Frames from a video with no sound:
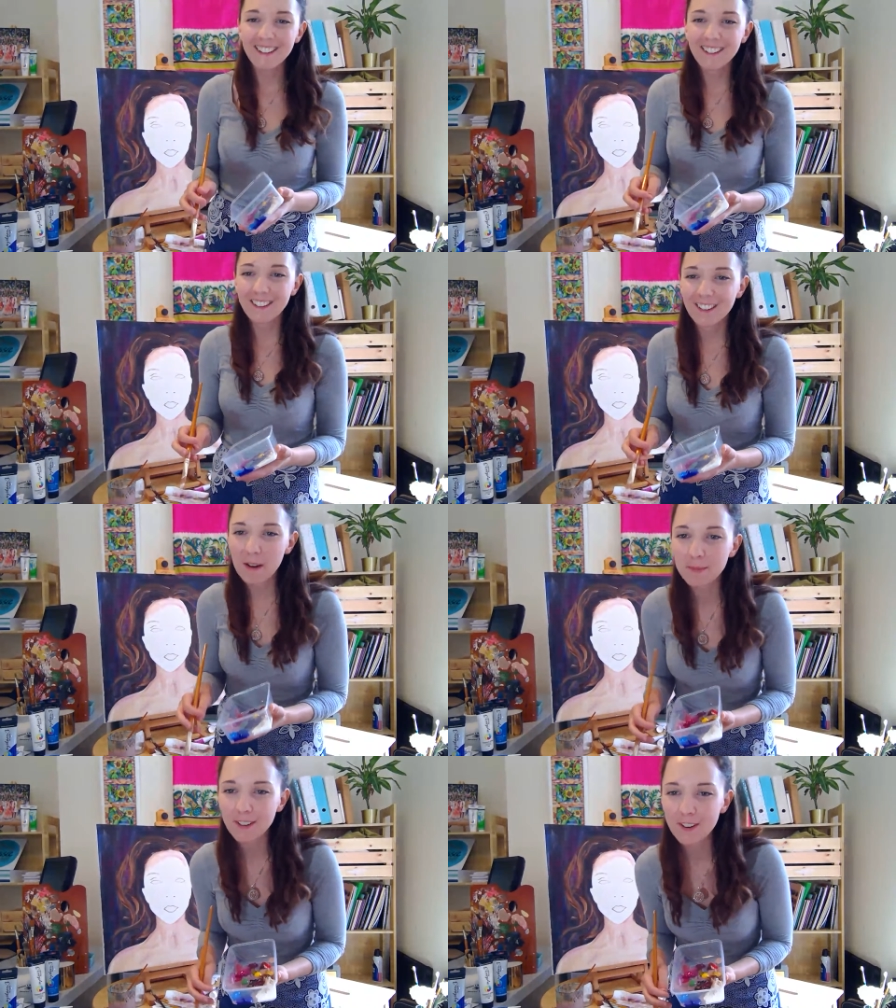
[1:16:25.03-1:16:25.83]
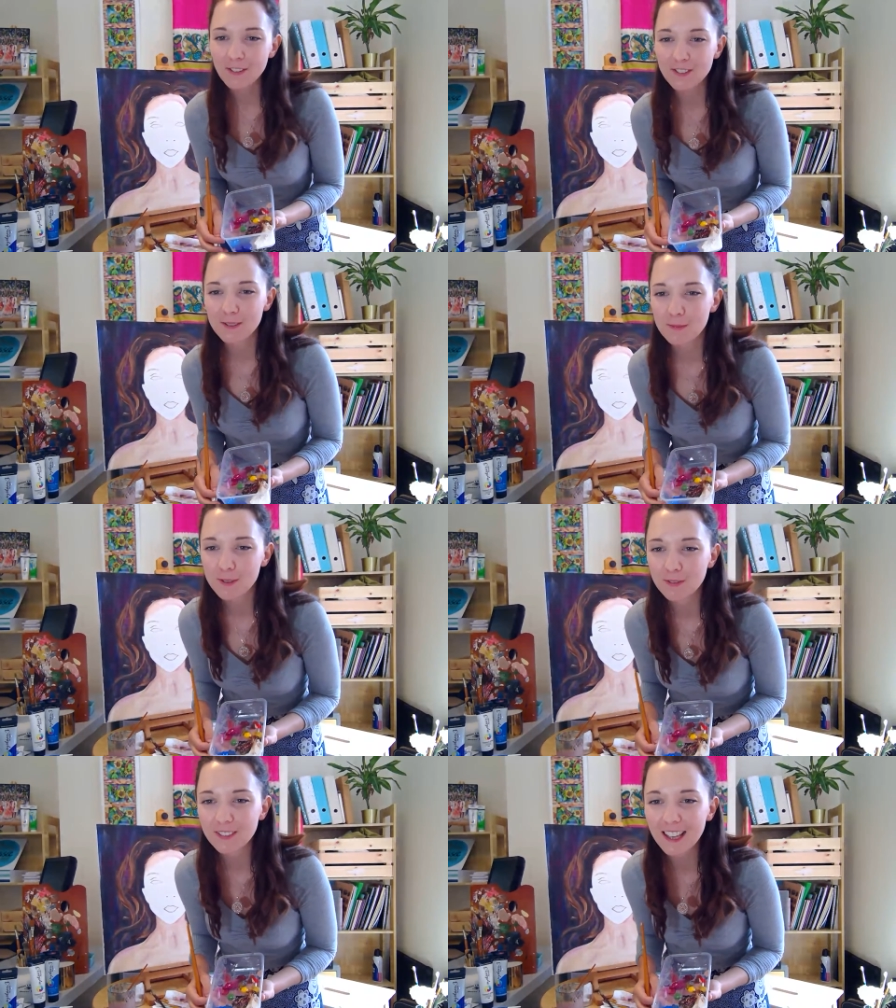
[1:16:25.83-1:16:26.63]
Oh, I've got some
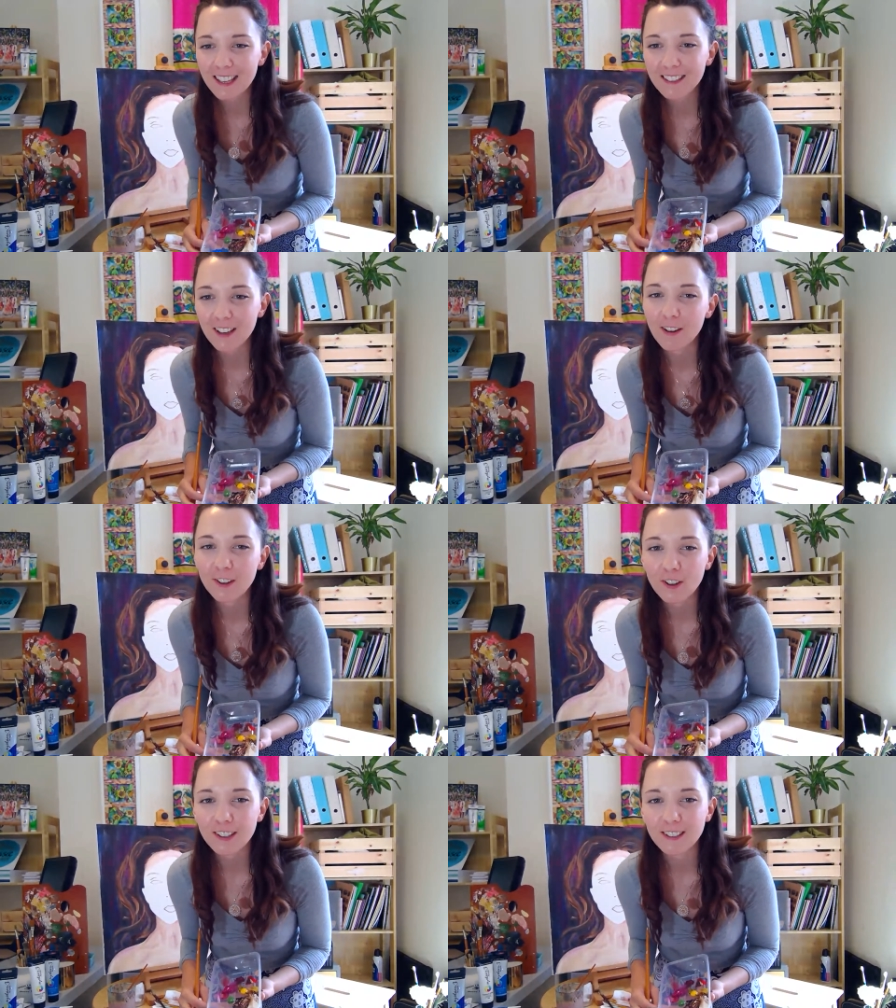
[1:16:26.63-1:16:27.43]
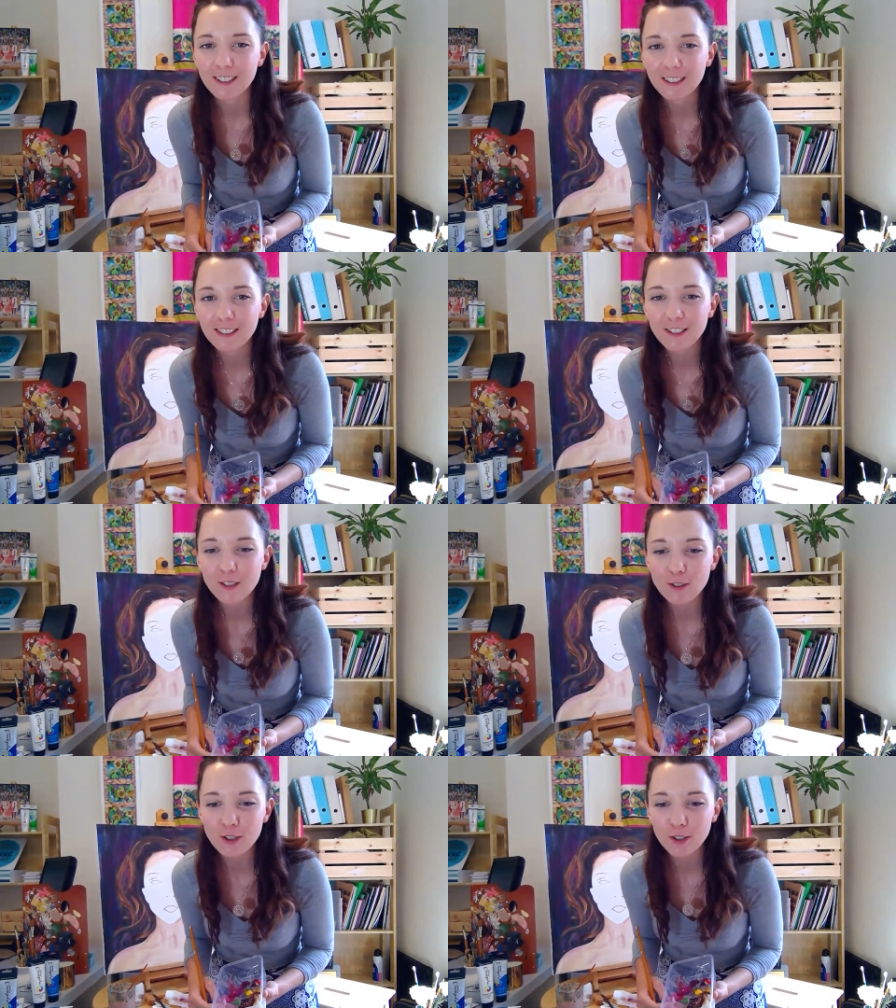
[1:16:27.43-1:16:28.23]
sort of thing going on in the
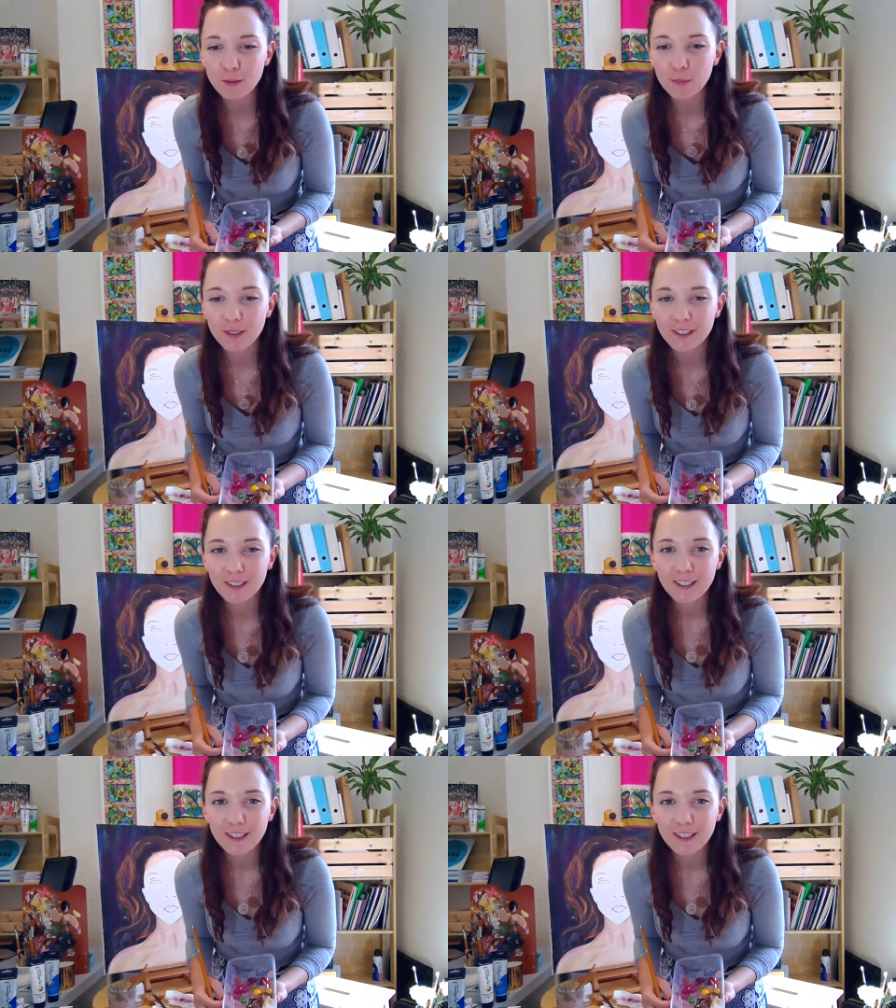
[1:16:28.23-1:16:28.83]
YouTube